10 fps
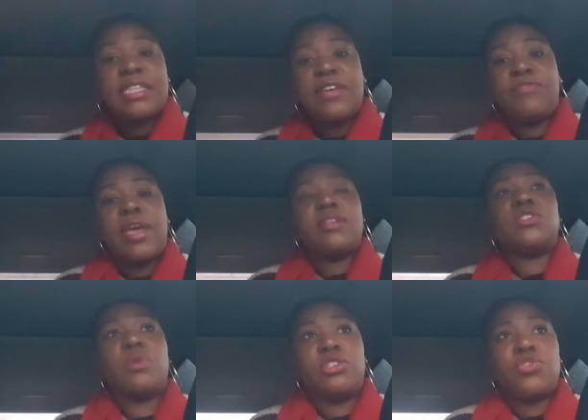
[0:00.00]
the
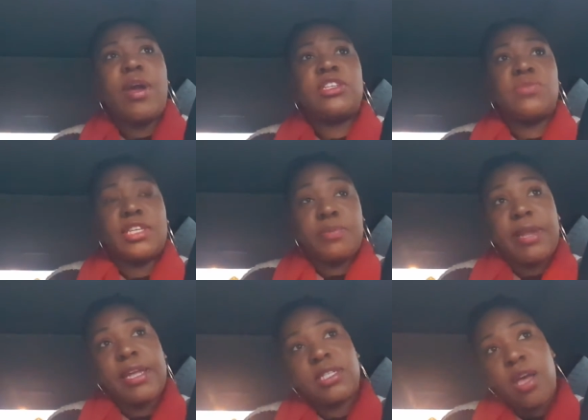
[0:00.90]
defense when trying to
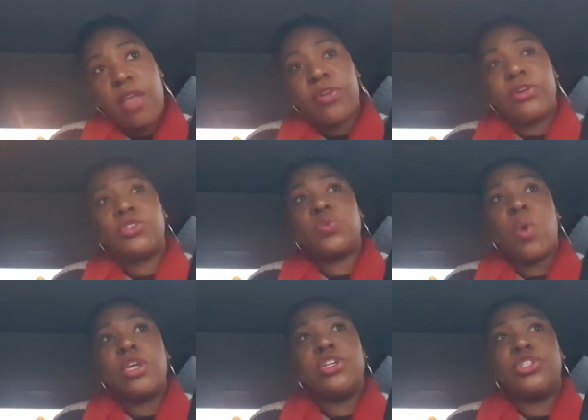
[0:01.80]
explain to others
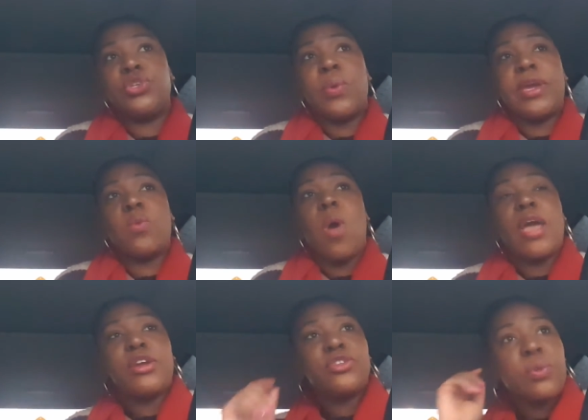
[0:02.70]
what you're doing and
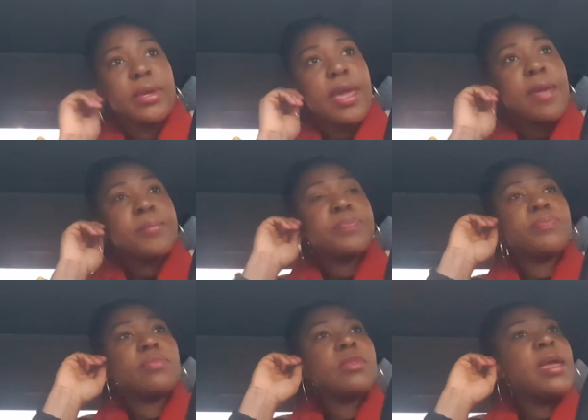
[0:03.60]
why you're doing it.
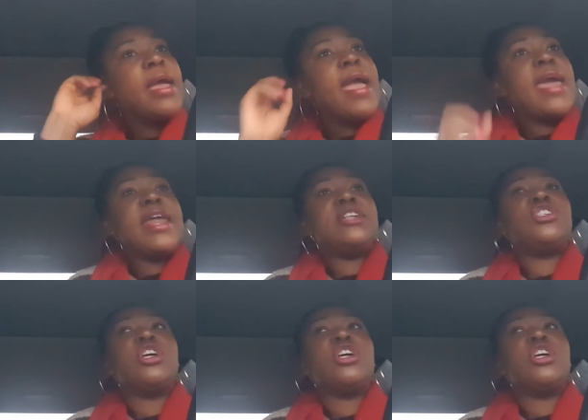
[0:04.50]
And I